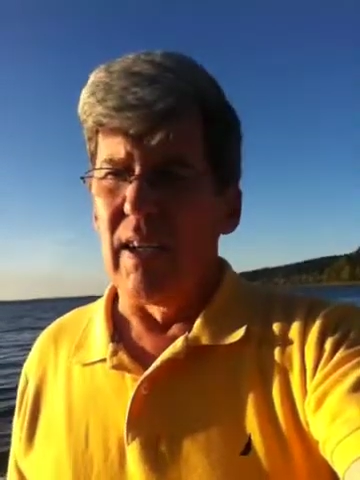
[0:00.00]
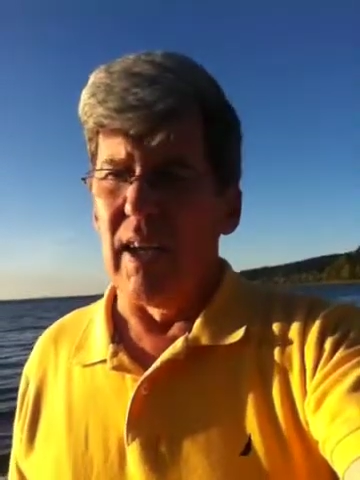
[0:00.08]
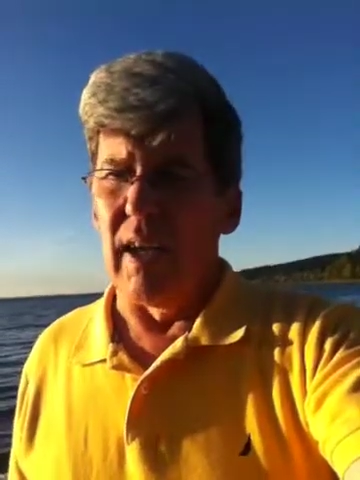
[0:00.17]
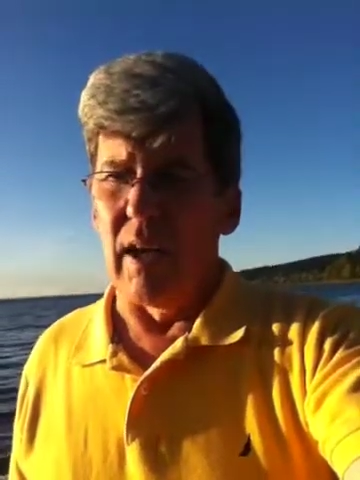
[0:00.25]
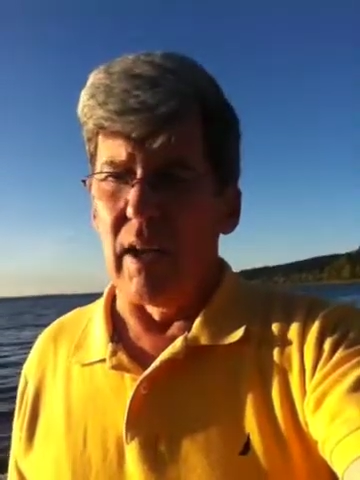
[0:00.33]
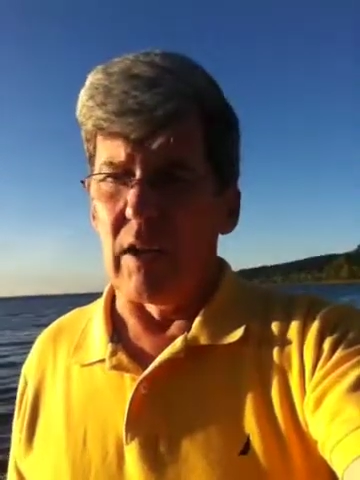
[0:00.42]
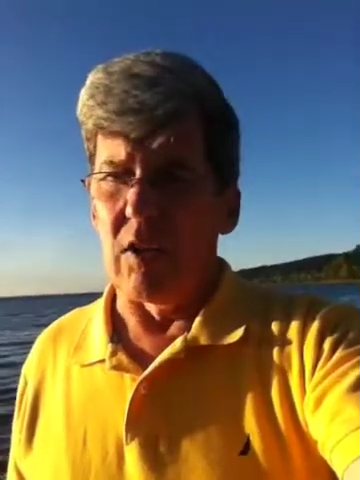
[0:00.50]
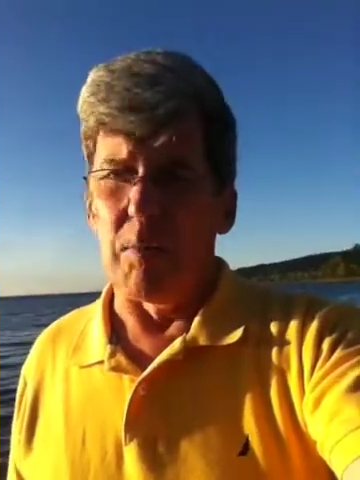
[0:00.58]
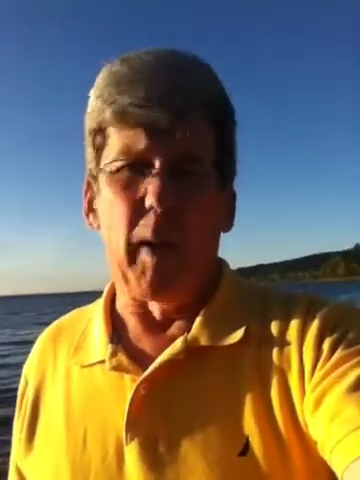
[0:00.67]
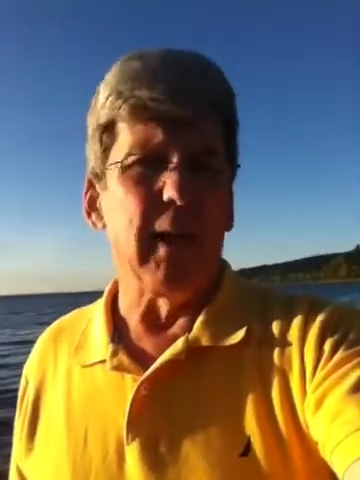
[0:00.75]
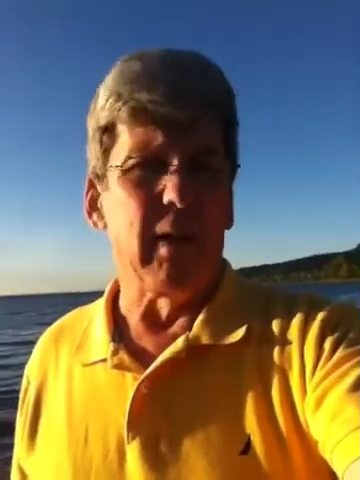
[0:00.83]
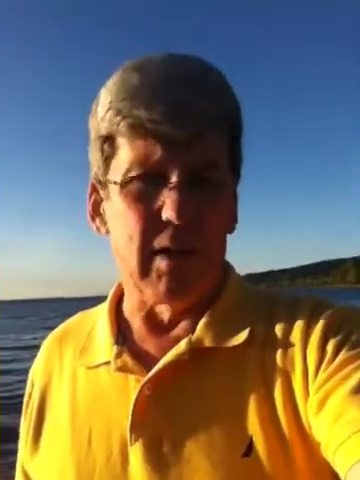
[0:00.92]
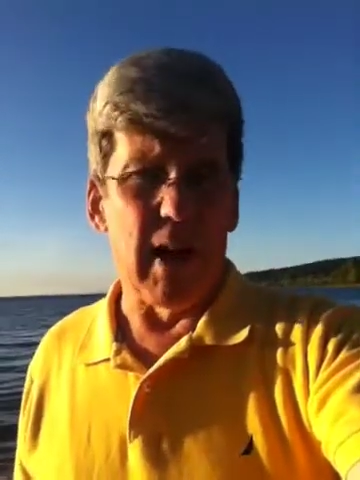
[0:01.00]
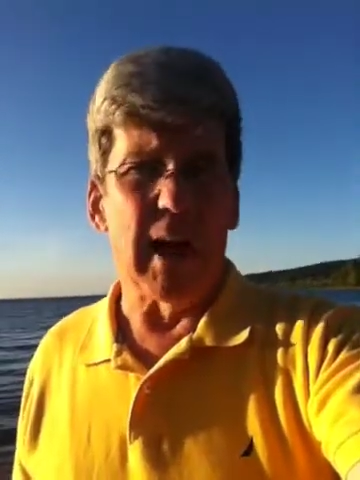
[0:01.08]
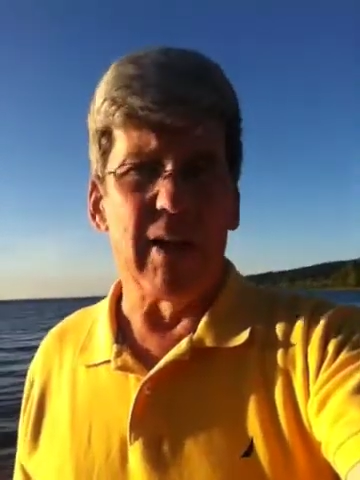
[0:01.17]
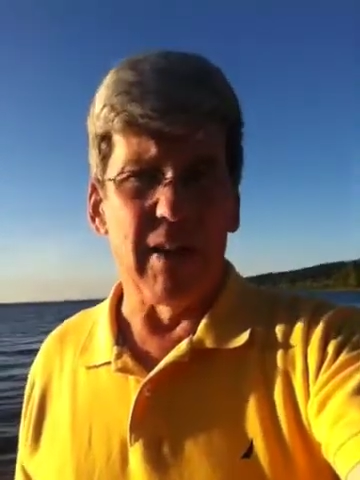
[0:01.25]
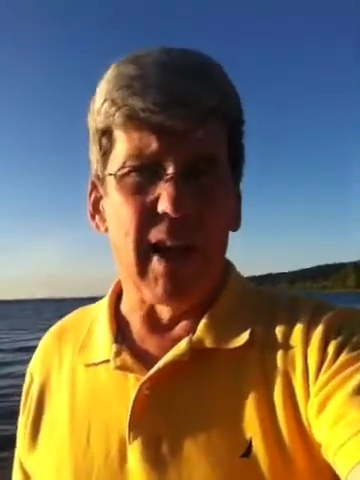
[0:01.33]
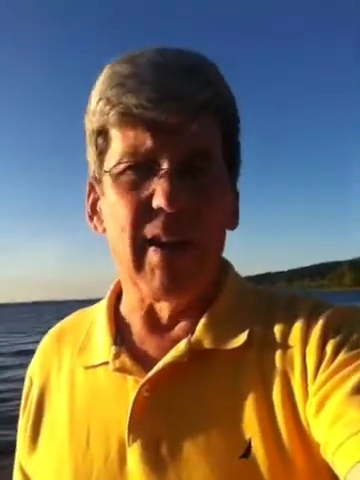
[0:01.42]
and I'll explain the
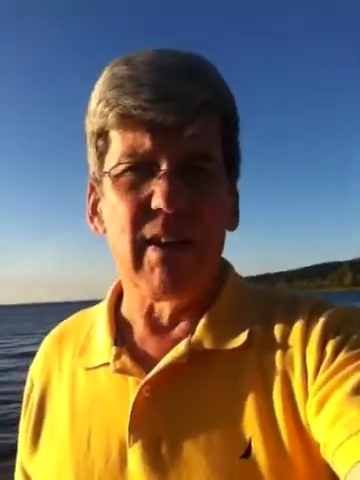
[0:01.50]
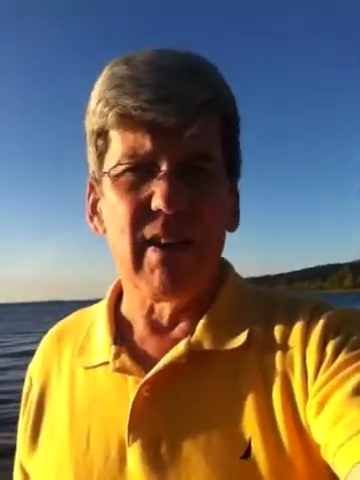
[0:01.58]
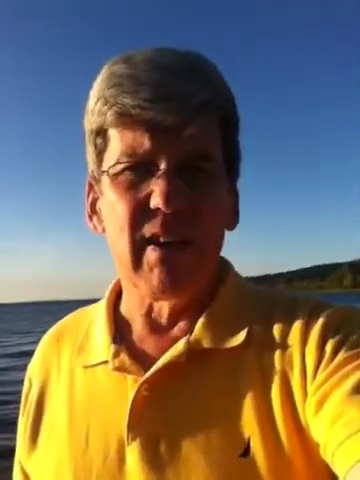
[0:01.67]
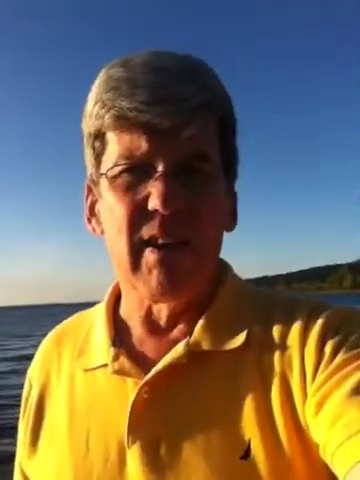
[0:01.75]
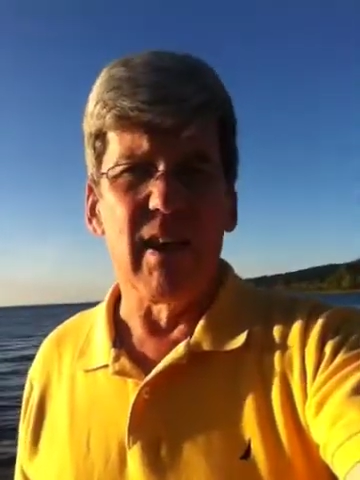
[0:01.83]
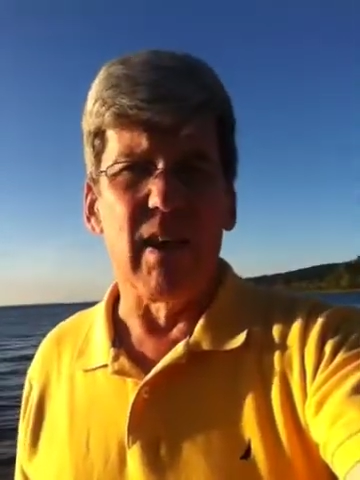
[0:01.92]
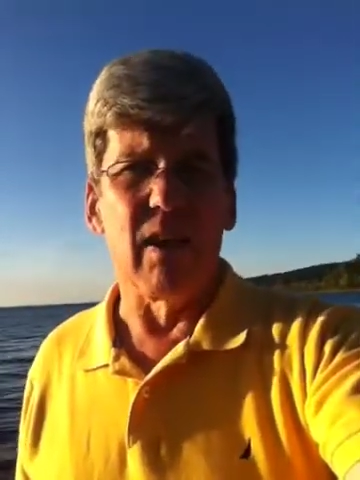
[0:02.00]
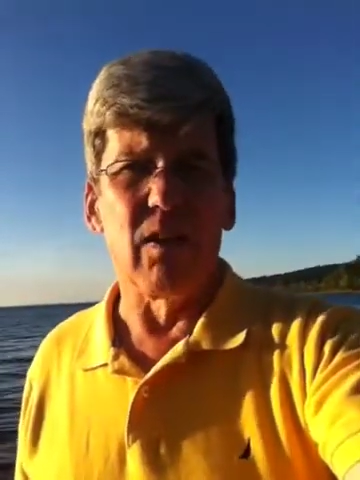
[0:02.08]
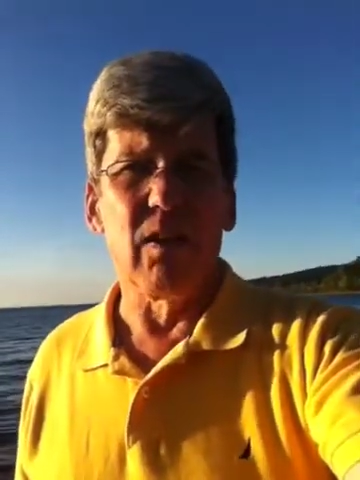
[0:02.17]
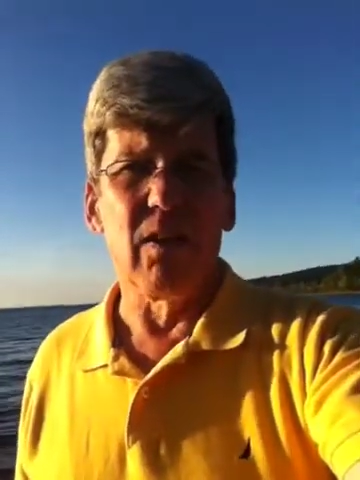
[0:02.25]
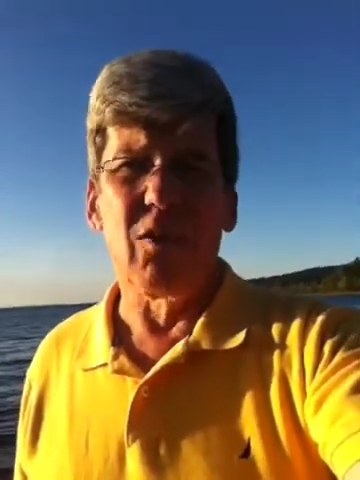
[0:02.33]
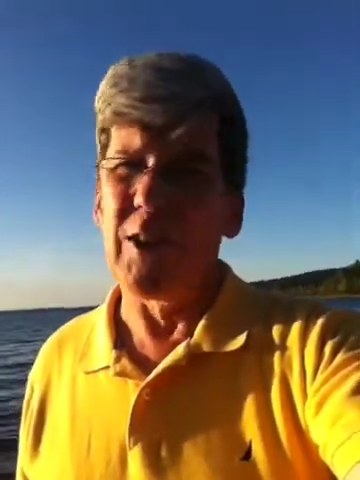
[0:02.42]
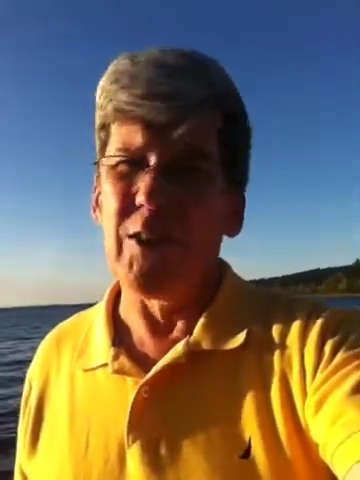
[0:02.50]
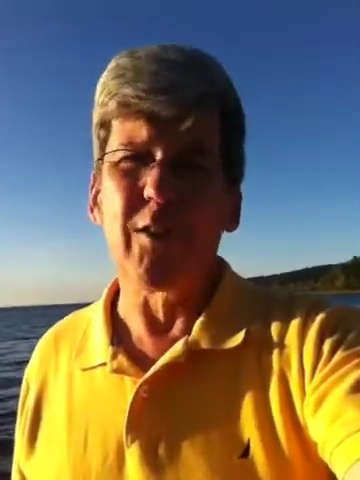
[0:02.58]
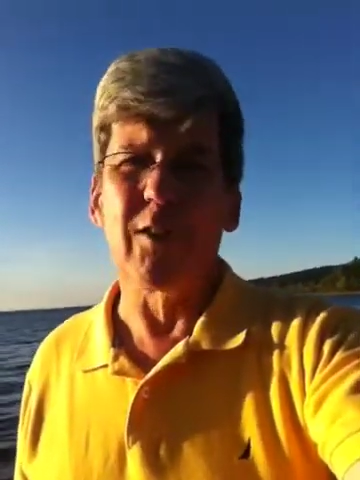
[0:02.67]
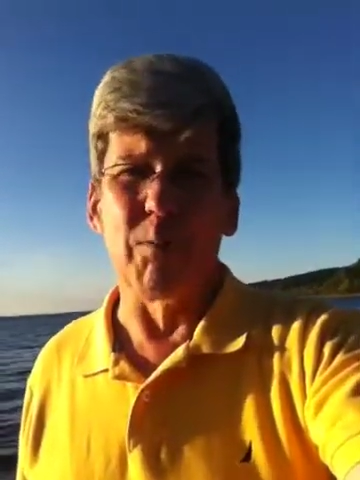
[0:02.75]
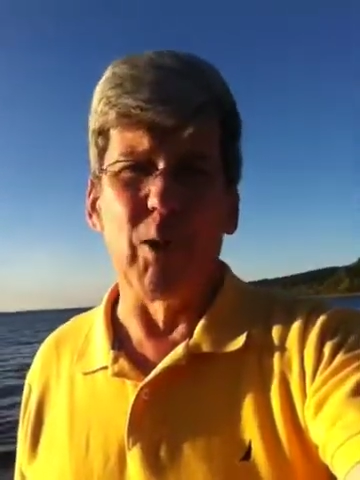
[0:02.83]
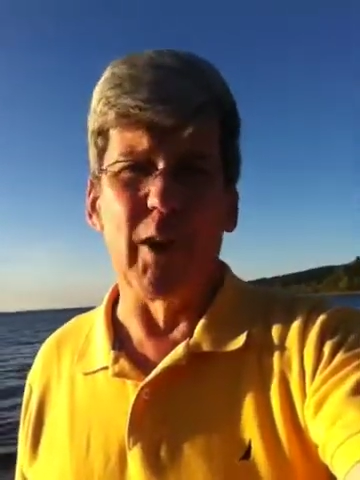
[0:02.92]
science end, and I'll teach
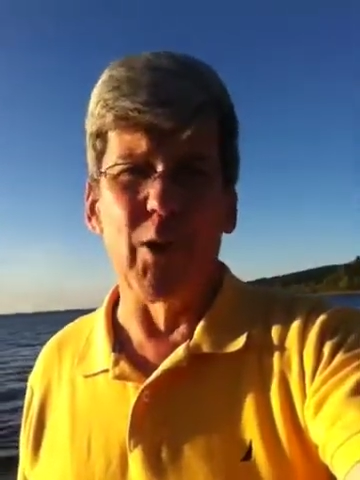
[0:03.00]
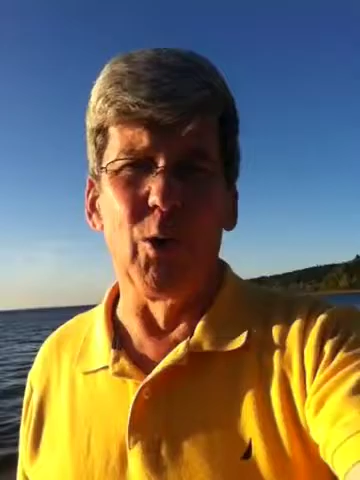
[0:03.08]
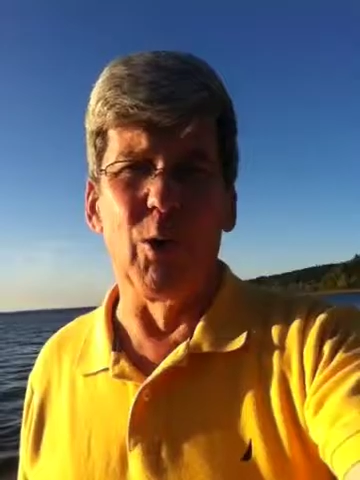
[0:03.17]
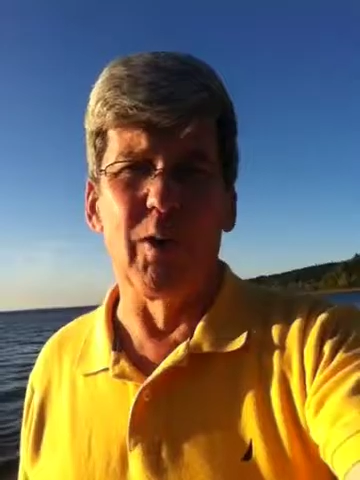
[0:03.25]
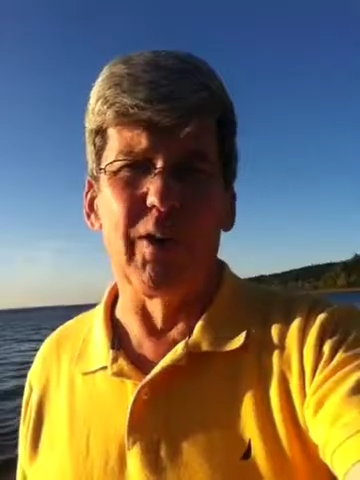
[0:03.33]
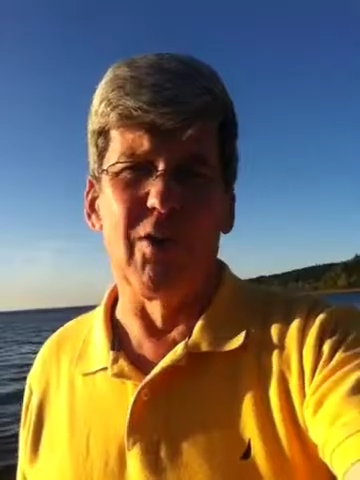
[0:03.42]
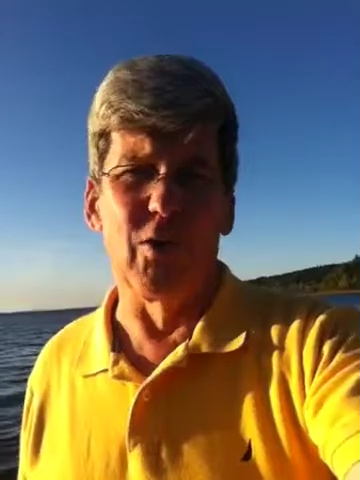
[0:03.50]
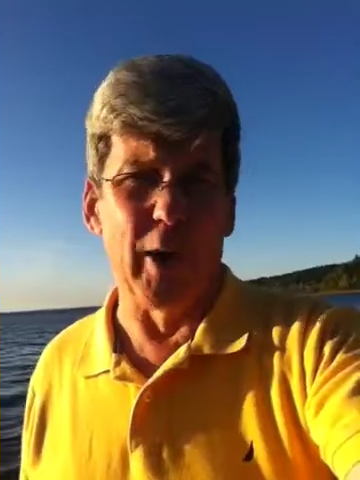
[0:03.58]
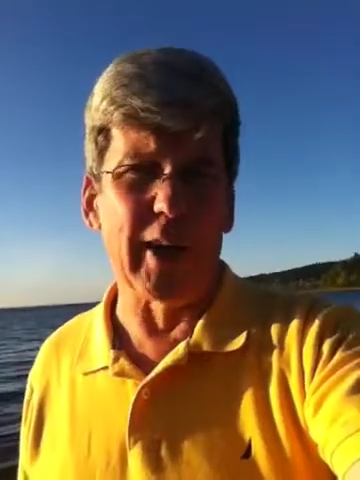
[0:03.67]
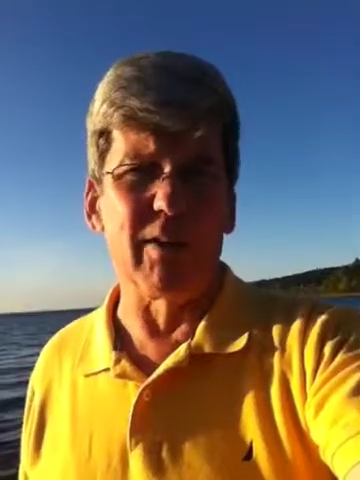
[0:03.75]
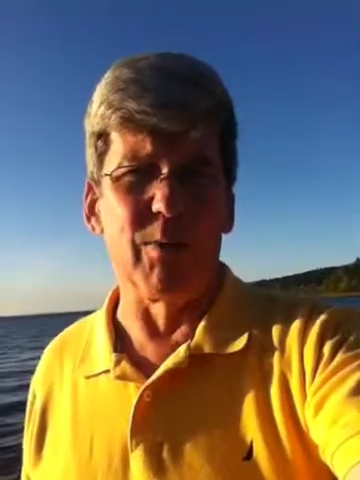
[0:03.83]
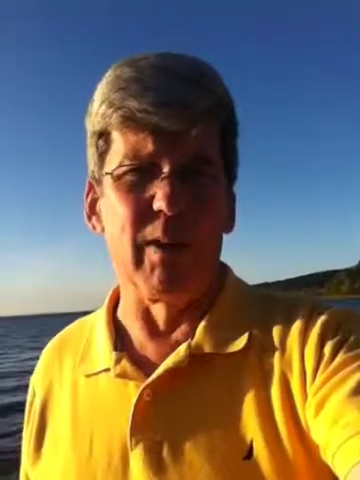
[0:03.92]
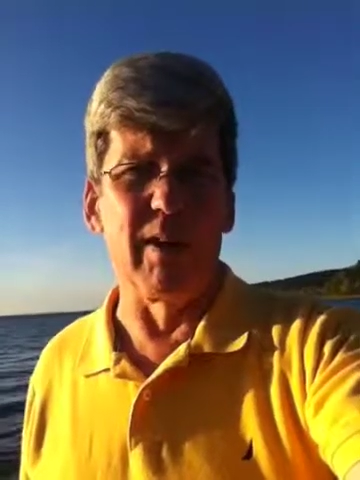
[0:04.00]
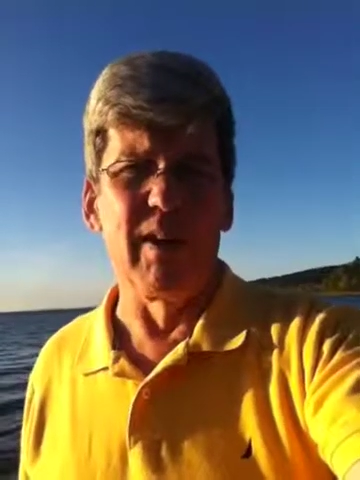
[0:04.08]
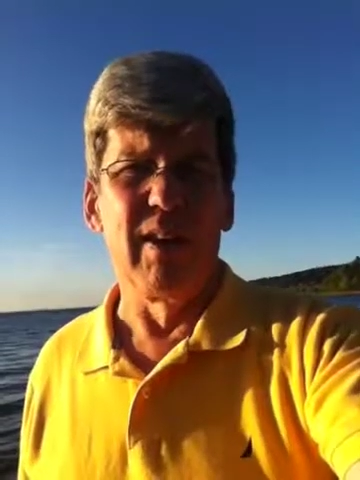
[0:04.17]
you some really cool tricks with